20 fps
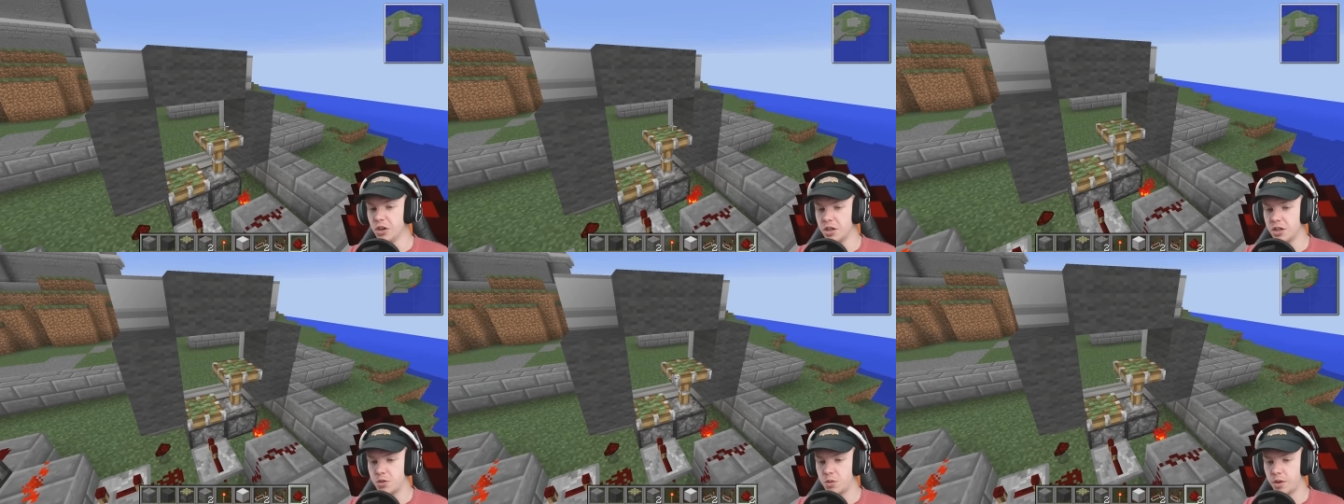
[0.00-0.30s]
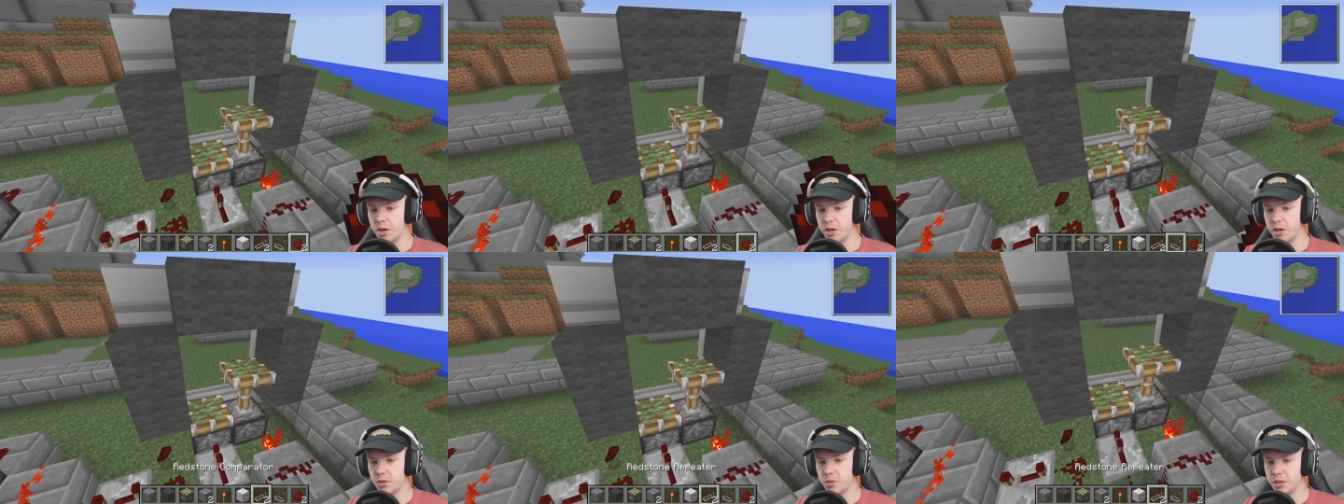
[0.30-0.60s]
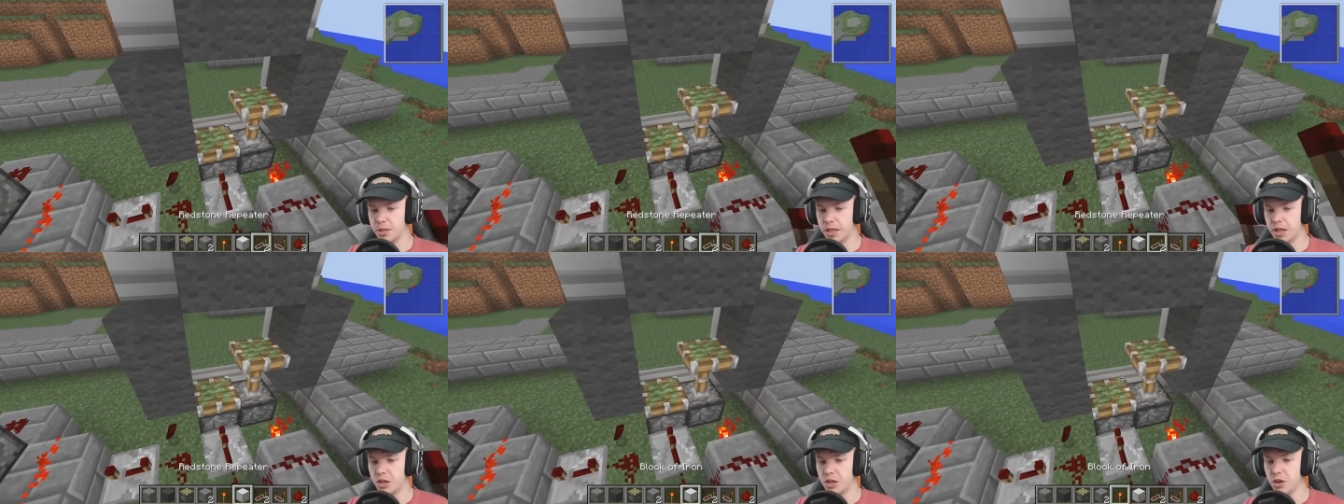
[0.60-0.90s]
quite
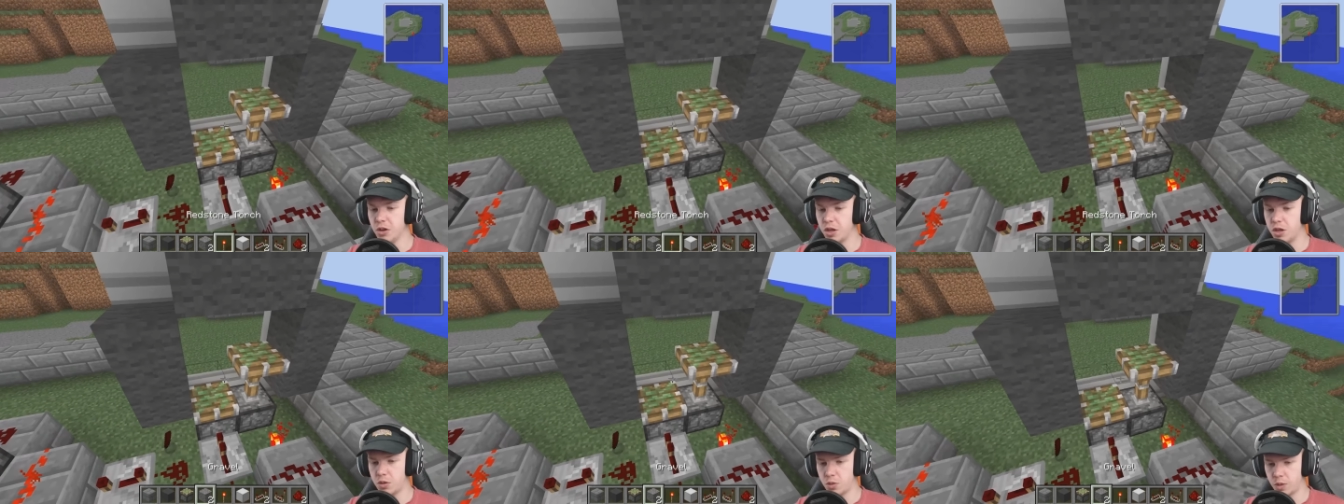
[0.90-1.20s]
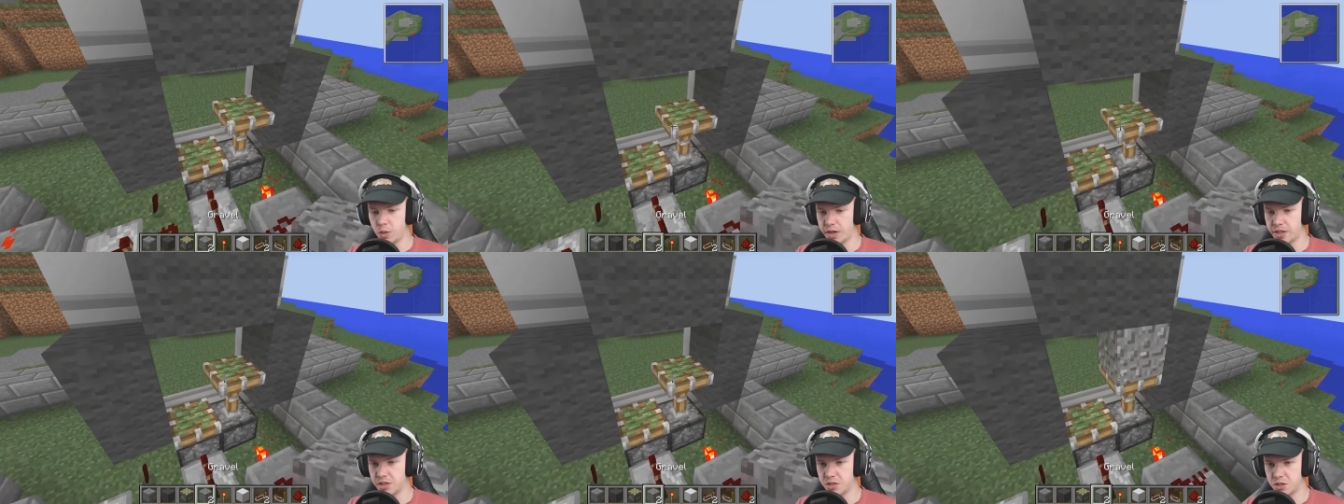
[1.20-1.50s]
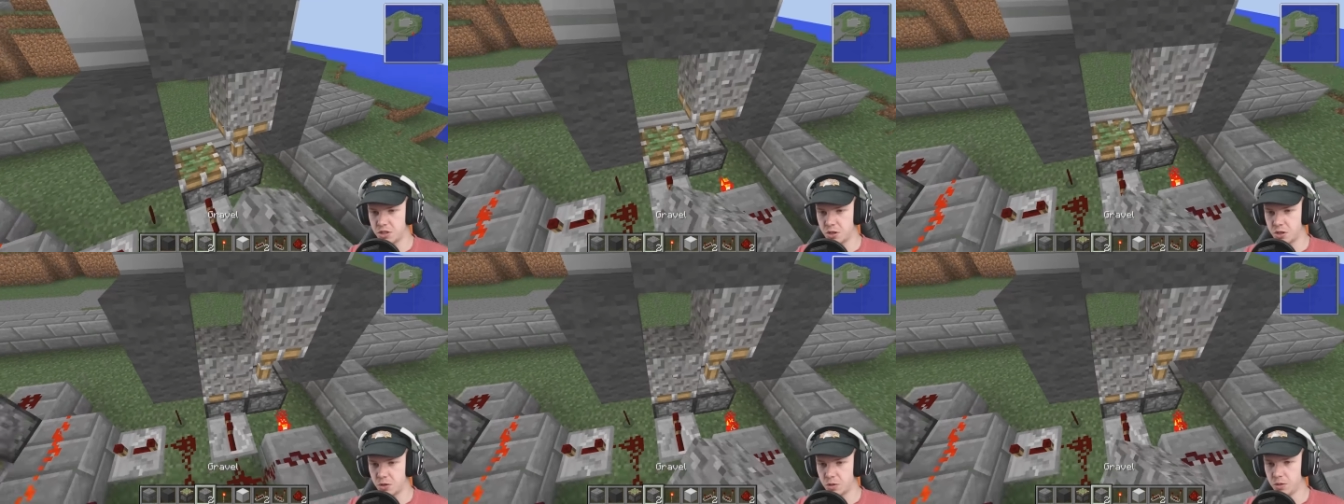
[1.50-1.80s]
look quite as
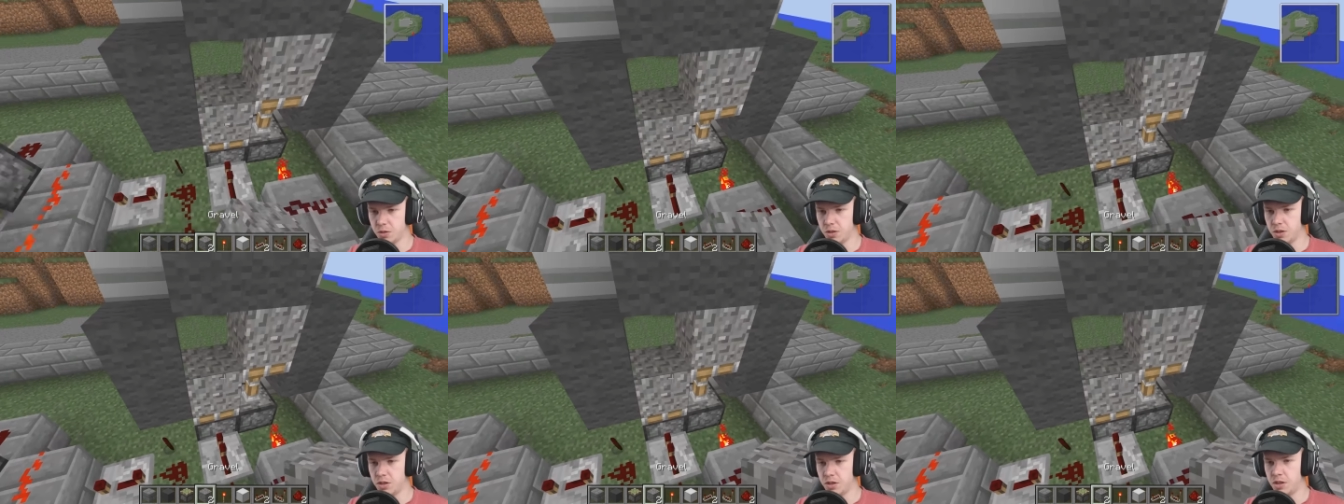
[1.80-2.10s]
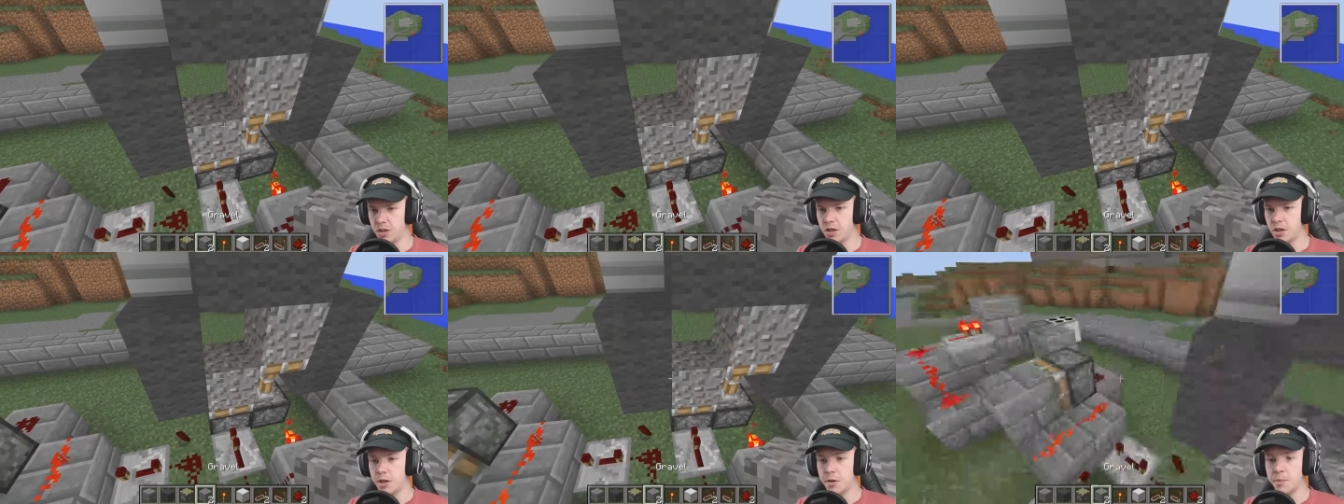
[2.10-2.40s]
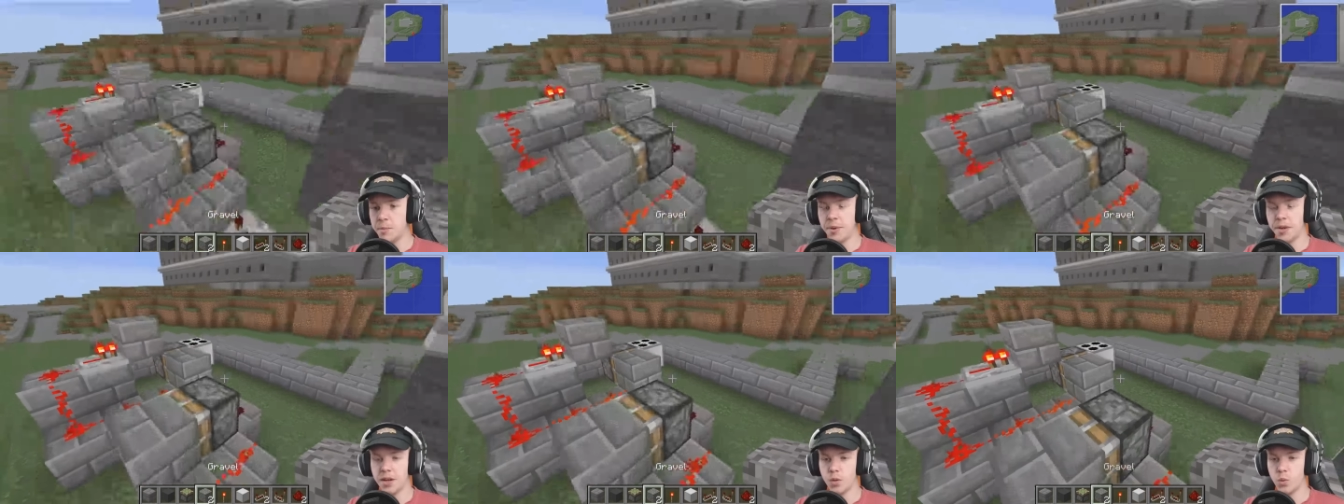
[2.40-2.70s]
cool,
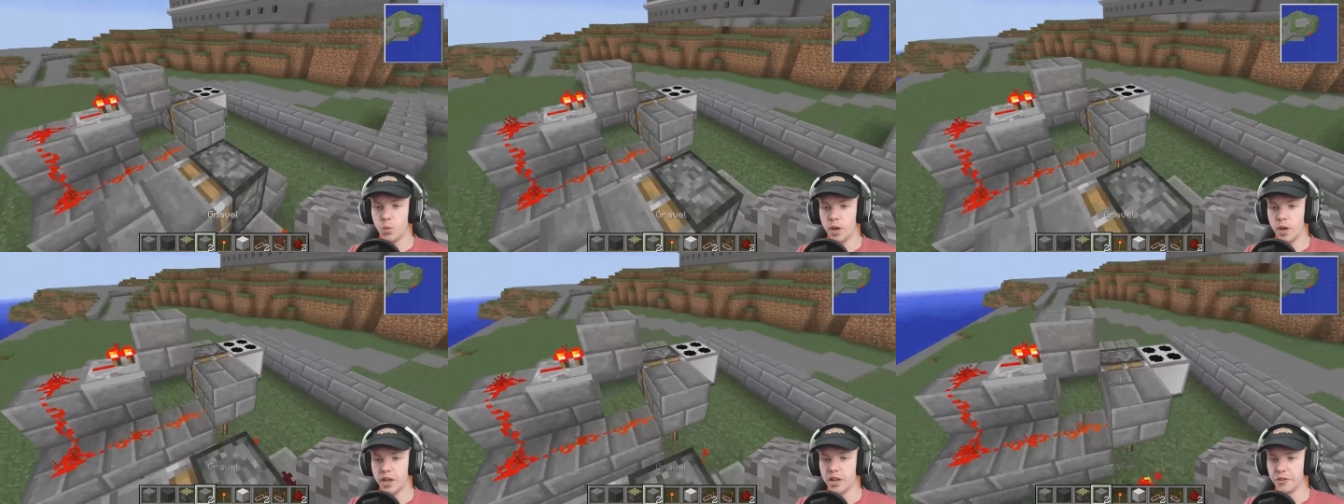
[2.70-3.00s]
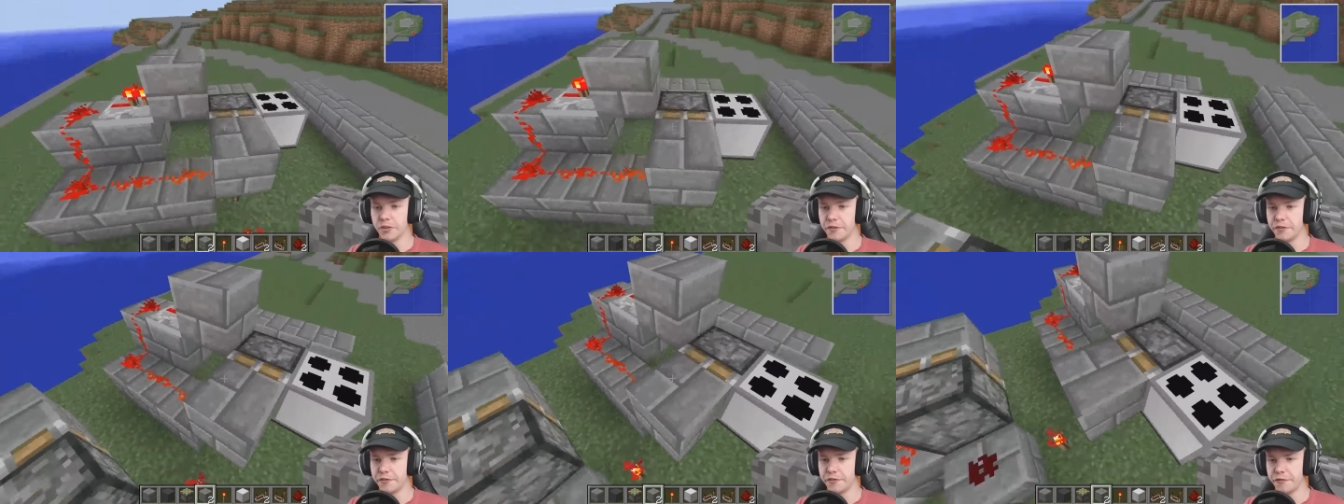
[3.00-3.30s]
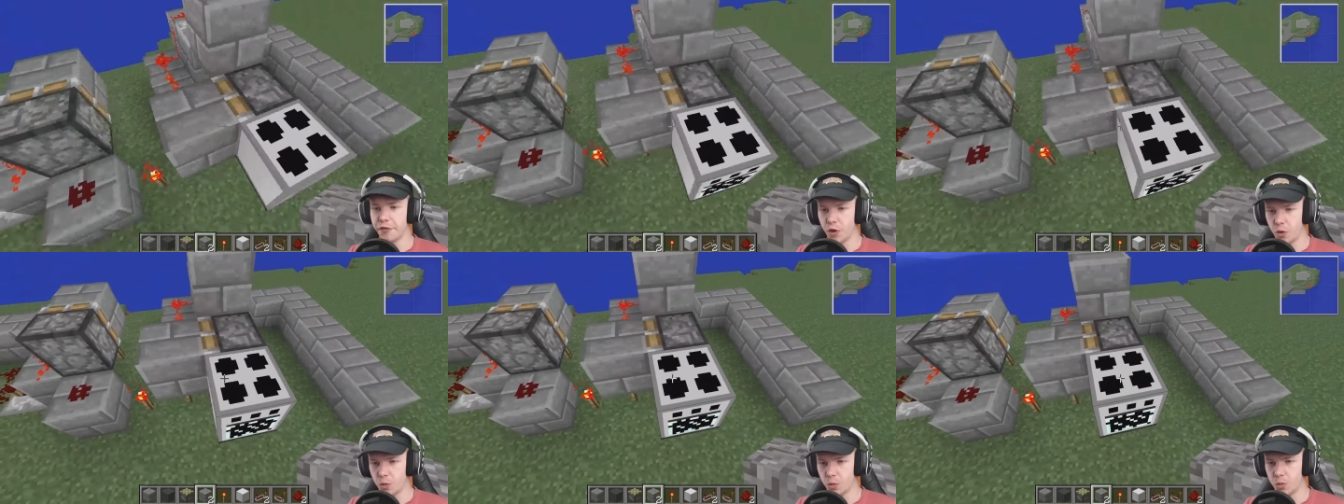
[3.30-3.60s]
but it will
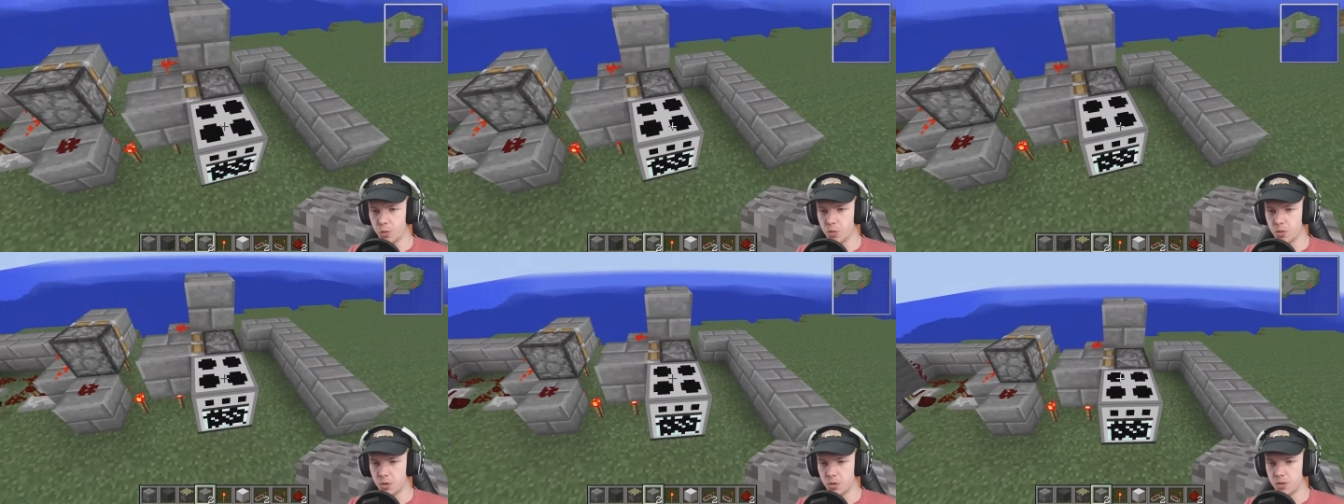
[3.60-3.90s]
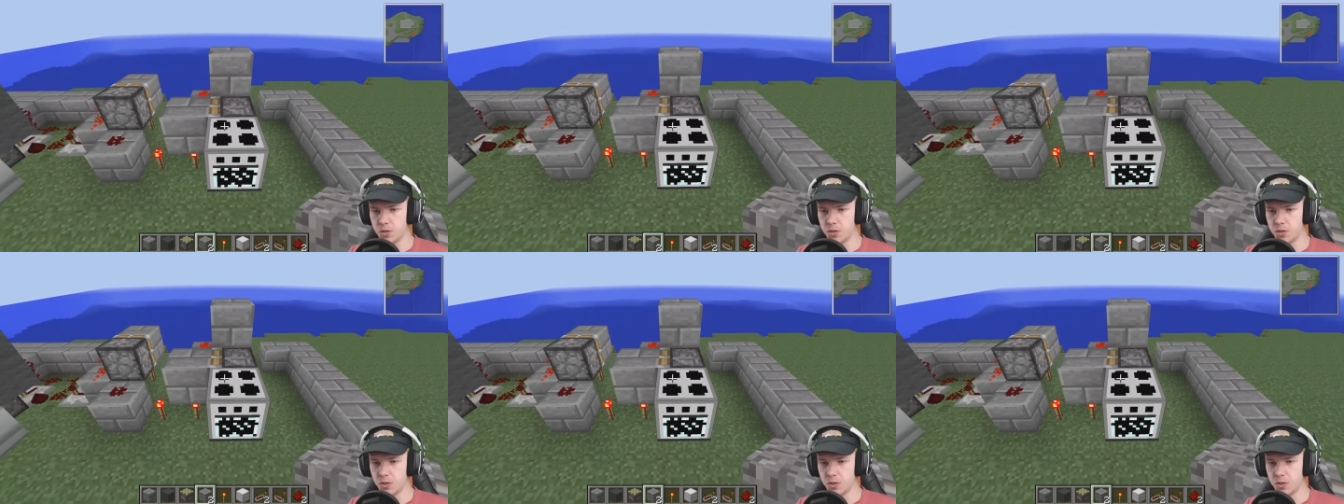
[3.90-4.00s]
fall.